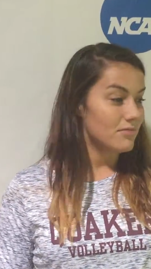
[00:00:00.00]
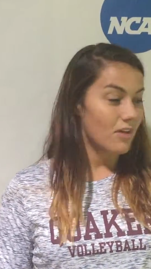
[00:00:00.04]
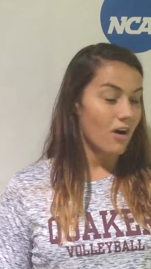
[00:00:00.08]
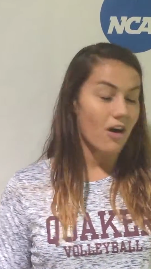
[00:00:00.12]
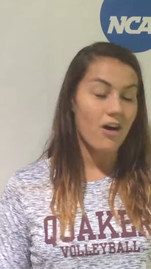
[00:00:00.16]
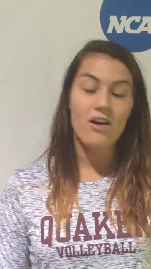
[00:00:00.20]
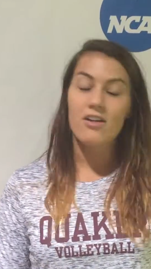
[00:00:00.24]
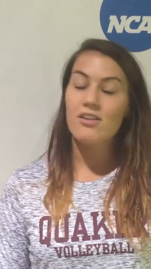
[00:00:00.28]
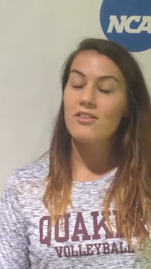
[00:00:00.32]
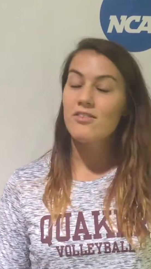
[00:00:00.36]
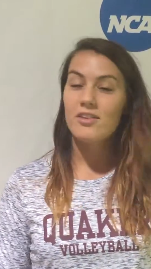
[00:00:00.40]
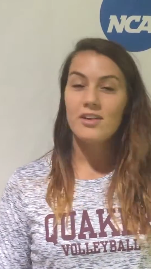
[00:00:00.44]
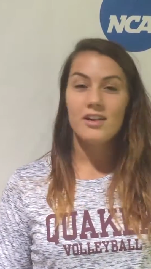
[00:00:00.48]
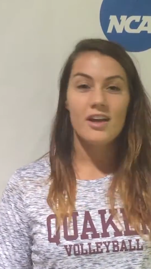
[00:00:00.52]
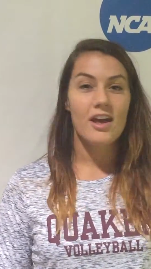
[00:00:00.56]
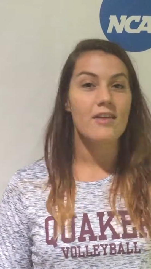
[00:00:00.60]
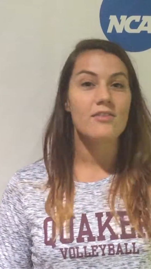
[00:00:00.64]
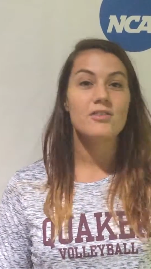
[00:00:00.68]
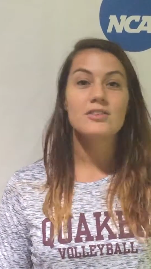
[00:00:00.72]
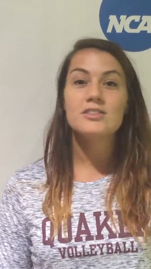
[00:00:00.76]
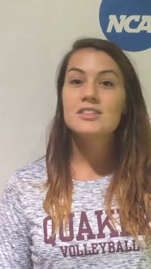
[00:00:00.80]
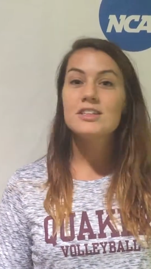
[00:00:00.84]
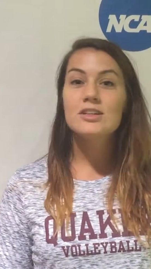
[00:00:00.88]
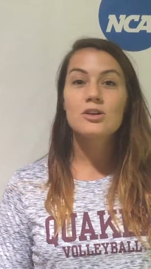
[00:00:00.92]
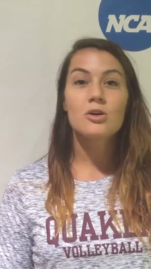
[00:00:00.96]
All of it,
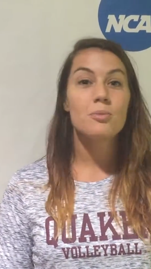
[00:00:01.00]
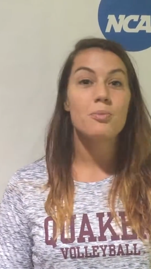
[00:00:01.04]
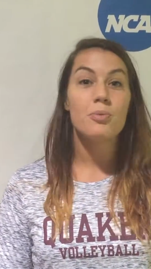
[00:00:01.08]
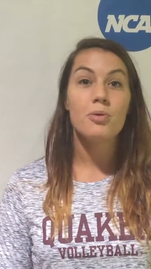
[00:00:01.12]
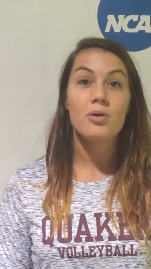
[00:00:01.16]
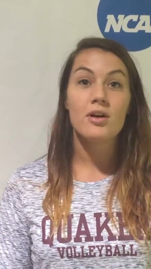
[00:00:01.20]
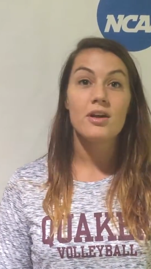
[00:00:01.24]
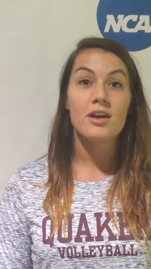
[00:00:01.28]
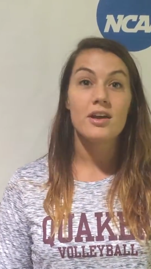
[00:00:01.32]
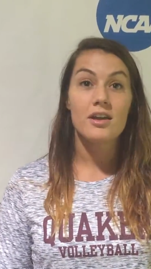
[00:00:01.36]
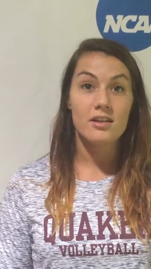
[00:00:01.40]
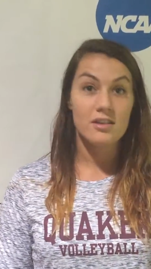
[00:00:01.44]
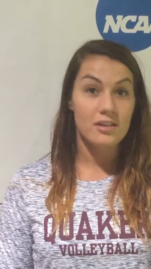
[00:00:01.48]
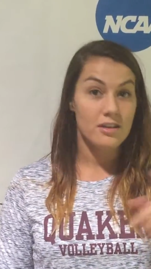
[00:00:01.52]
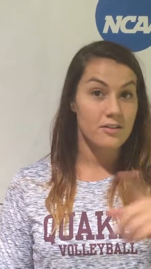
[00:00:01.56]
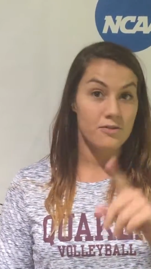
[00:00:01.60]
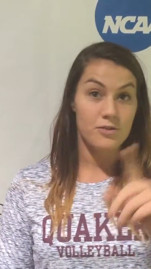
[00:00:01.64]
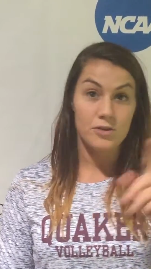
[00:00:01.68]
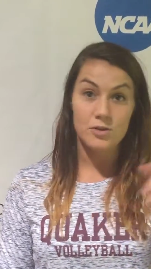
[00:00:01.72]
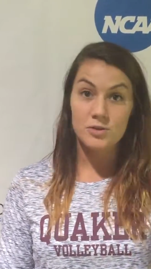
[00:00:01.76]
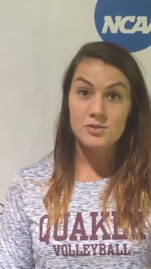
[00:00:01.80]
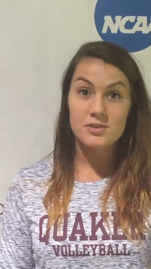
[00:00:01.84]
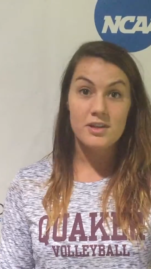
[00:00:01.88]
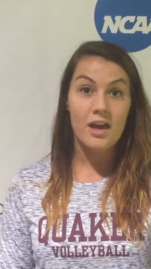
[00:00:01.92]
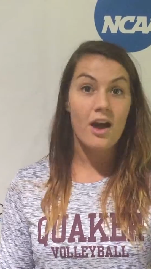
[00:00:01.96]
every single point. And if
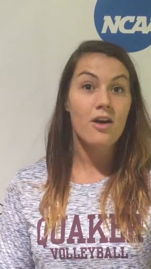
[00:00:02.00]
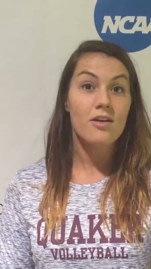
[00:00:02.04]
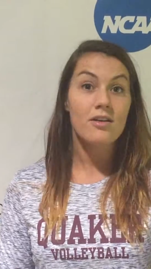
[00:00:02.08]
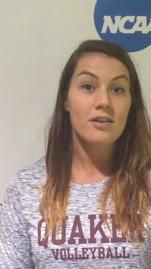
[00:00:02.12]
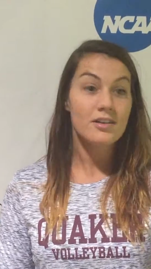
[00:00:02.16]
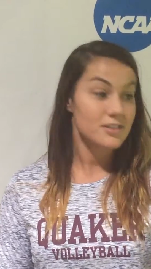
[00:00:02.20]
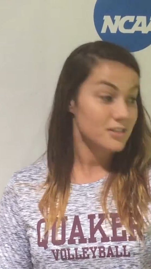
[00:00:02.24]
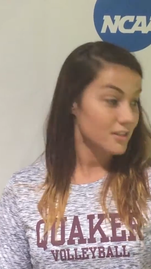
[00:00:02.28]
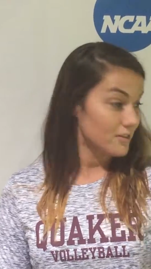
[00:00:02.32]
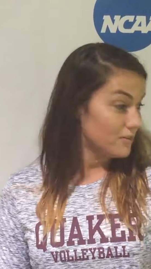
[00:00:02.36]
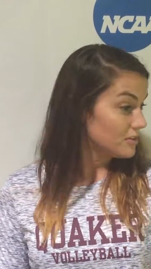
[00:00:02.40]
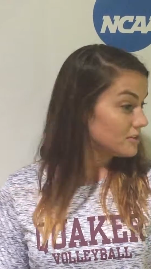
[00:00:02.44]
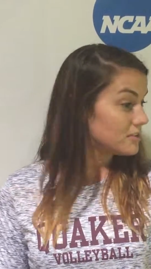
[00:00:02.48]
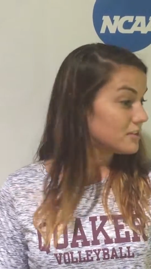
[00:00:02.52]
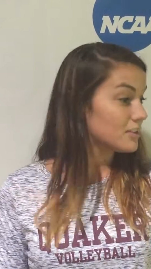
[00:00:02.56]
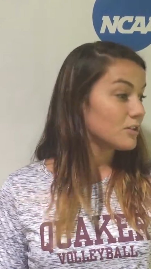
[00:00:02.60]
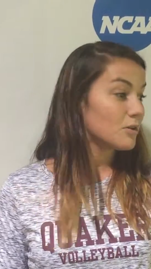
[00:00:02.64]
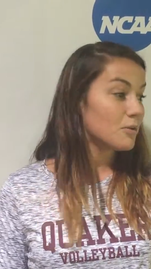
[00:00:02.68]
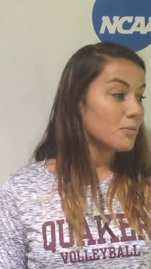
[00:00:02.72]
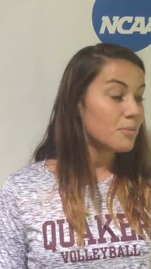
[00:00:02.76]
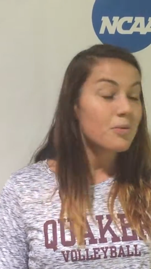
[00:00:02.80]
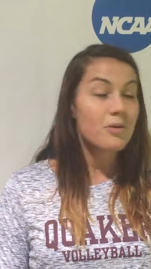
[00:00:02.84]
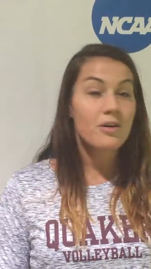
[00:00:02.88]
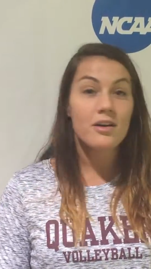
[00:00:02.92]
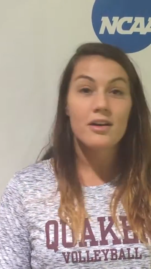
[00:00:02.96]
you scout us, every
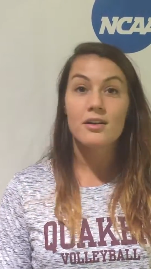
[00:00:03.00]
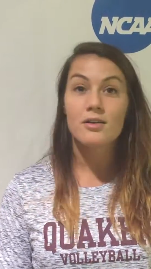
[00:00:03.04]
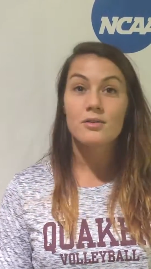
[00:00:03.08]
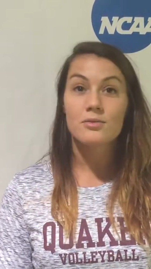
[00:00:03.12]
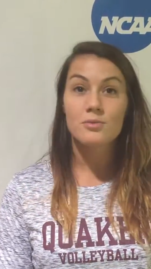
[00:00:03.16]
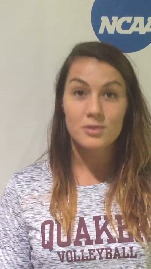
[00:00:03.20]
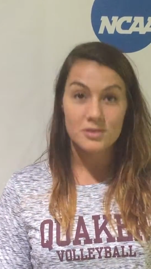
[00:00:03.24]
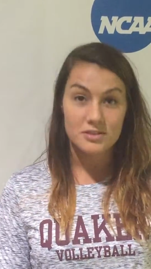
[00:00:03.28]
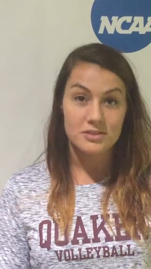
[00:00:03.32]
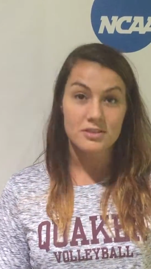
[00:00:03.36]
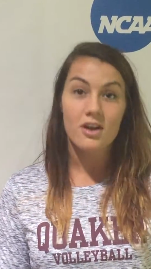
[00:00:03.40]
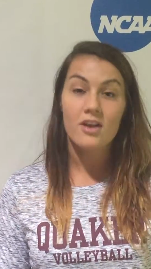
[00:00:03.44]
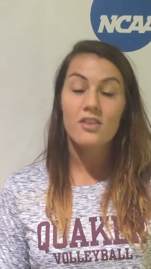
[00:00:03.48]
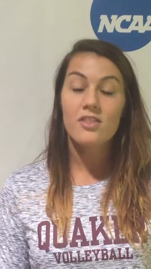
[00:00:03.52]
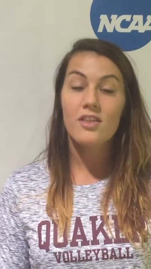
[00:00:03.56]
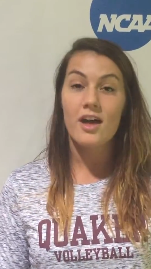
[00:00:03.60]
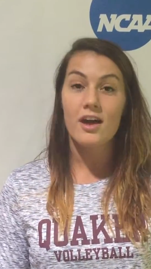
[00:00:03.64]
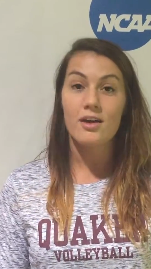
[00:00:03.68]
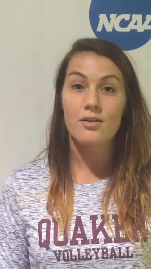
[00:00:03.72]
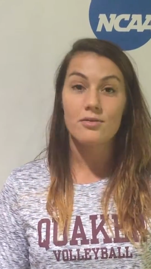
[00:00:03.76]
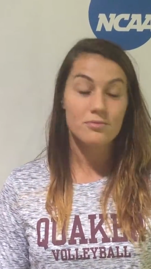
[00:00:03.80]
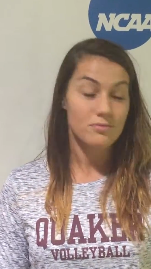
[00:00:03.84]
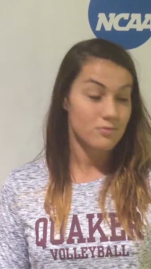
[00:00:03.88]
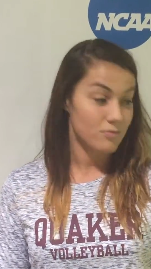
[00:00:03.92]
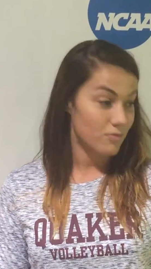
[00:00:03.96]
single point was on
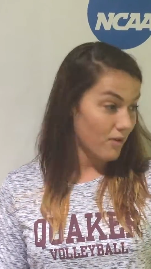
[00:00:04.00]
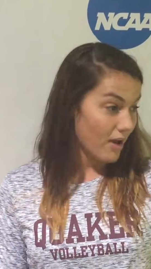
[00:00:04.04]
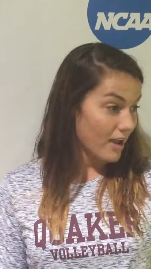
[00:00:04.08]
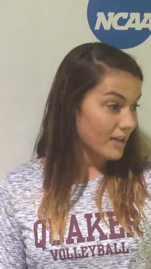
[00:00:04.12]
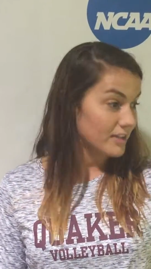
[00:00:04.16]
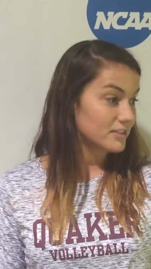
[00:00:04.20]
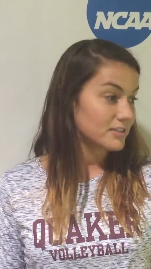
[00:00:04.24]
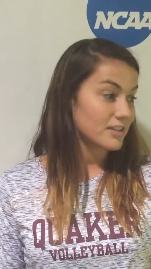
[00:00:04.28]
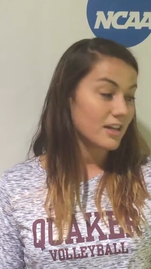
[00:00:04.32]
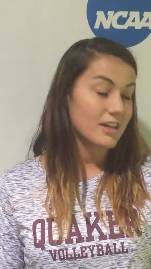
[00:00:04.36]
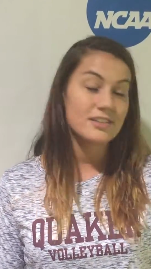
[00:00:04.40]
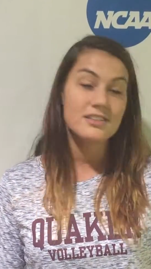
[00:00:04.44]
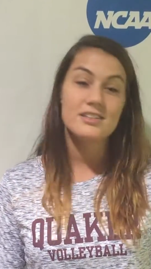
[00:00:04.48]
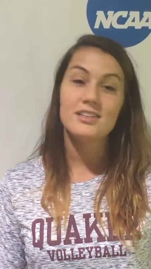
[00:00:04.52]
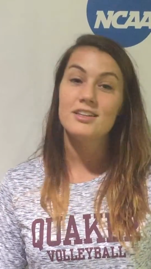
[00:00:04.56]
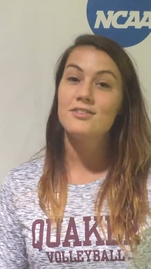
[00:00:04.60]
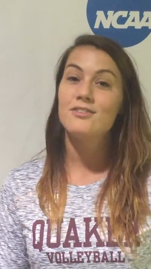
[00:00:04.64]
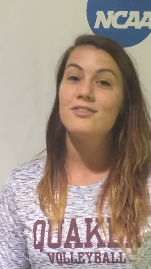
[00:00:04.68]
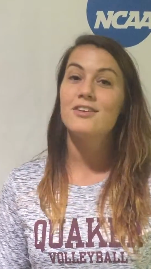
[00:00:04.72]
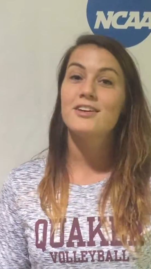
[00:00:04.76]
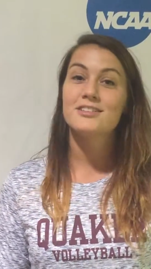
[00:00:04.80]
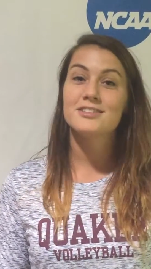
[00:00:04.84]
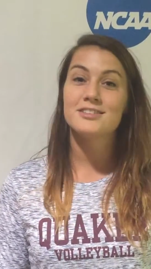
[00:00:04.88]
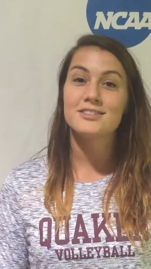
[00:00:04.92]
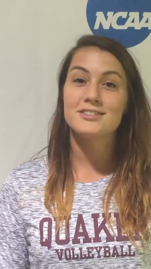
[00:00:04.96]
that right side
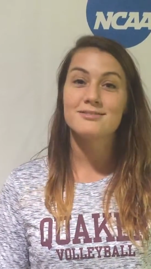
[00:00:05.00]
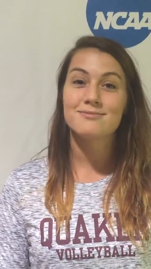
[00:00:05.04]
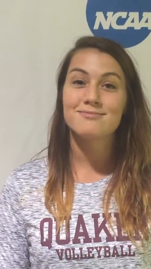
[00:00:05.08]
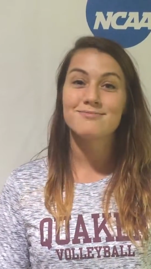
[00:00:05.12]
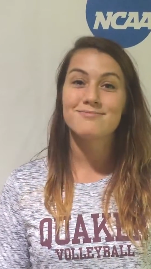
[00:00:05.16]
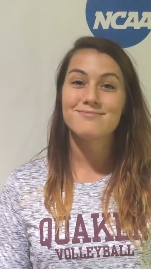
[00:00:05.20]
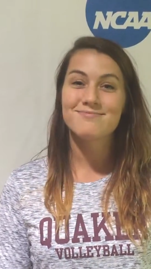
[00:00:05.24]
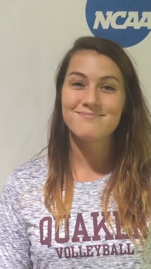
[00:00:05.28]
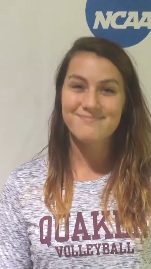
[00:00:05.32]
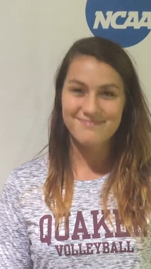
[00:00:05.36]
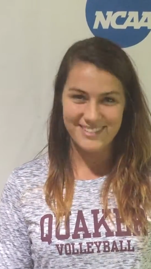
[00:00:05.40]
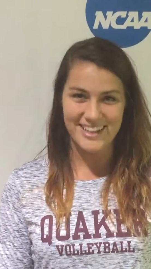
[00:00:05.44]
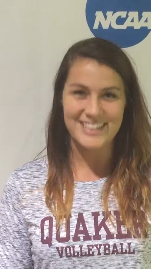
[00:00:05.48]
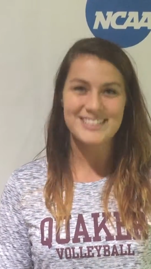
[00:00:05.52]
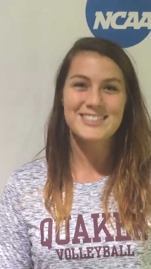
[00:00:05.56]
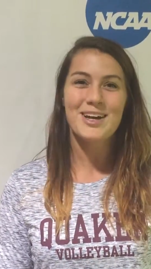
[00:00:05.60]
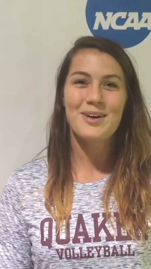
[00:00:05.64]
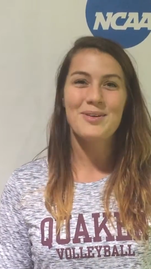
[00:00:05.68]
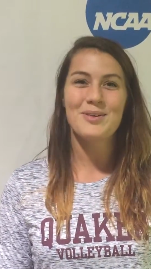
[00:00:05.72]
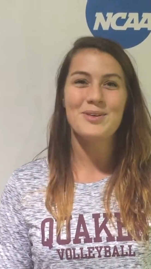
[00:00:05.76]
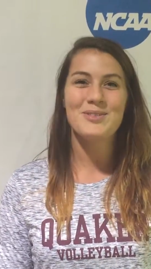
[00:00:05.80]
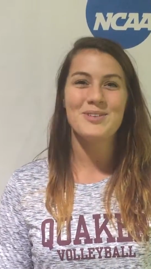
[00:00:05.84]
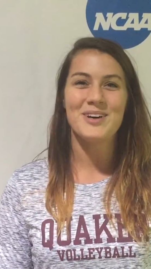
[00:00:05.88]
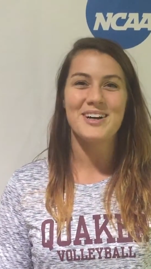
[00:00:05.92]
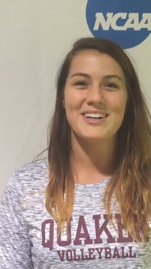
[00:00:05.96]
defense. That's
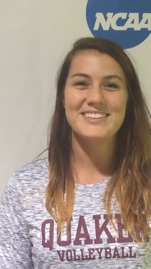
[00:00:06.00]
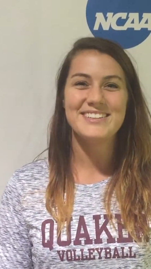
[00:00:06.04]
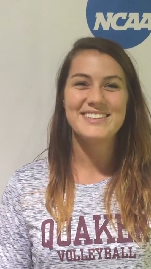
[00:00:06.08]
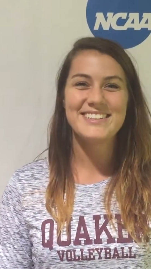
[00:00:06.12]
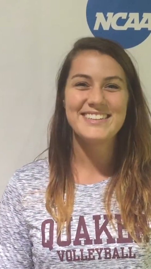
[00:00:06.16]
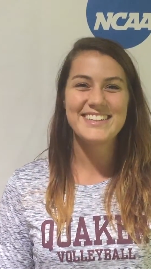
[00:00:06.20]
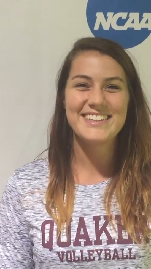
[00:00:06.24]
how we won.